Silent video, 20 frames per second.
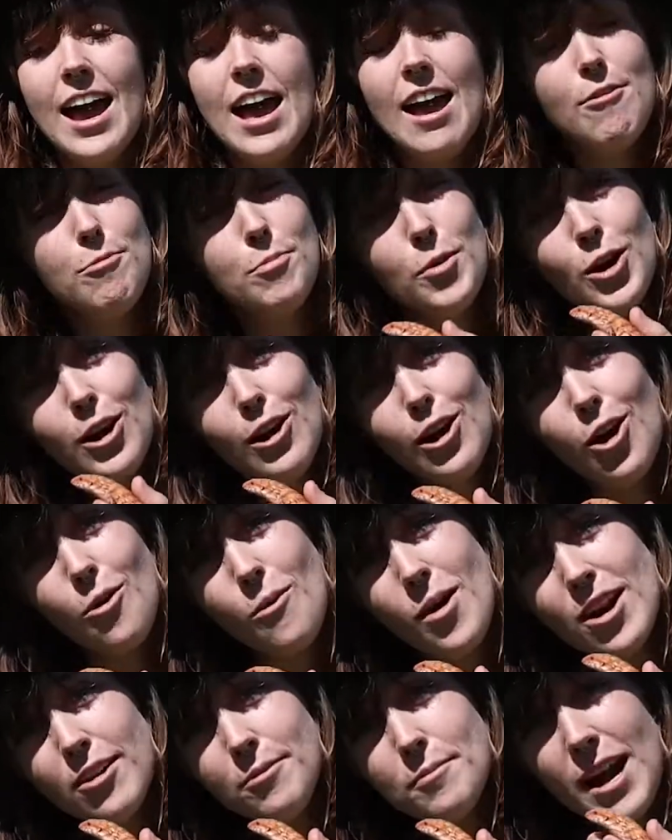I've brought
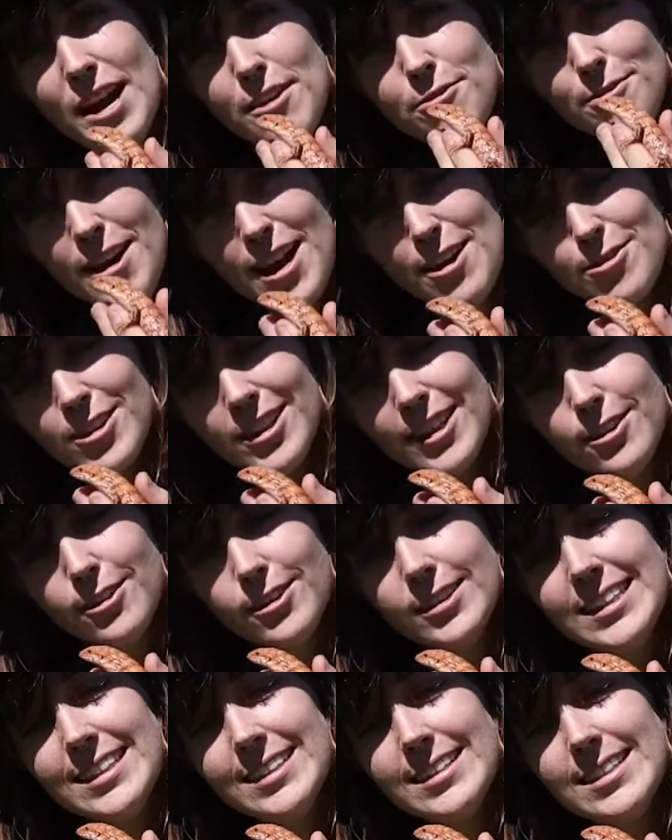along one of my favourite
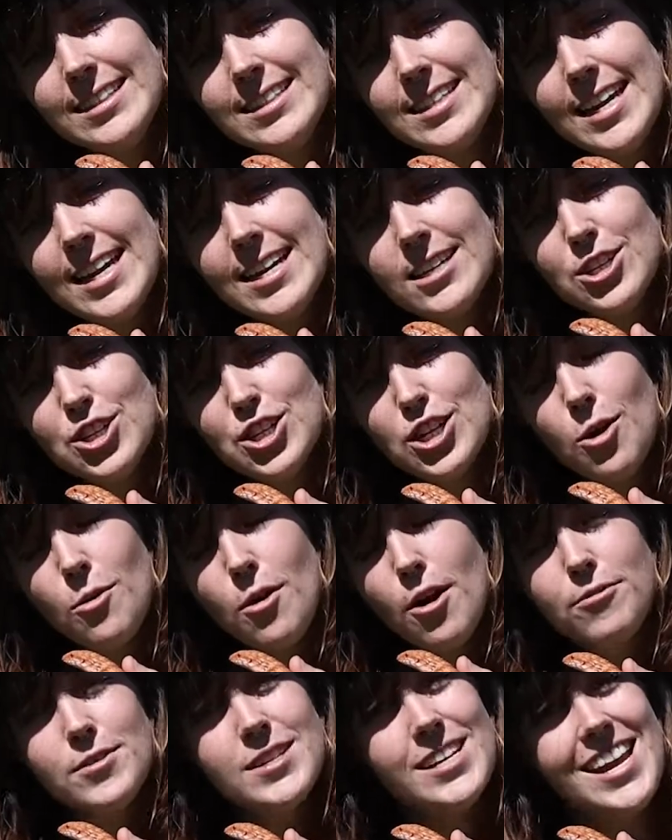little lizards here to
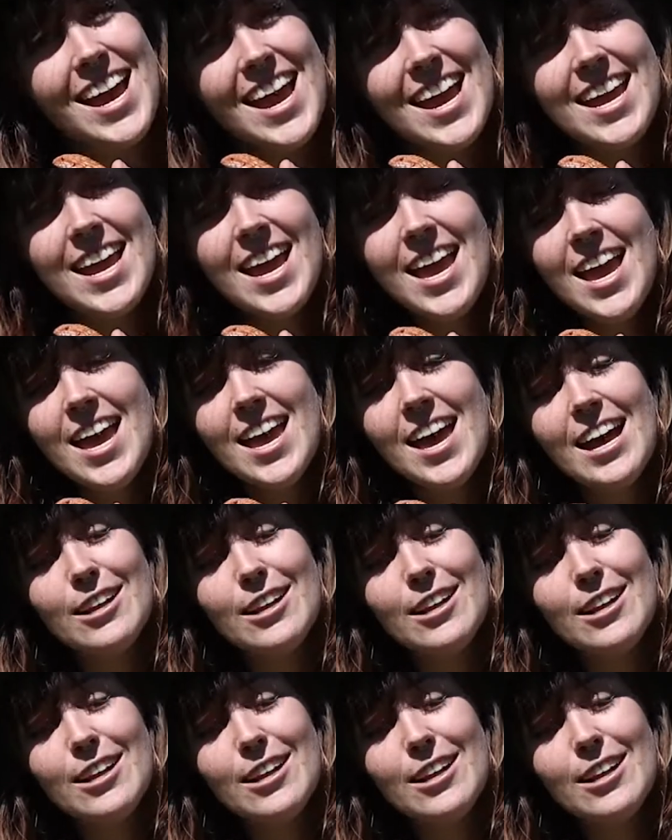show off today.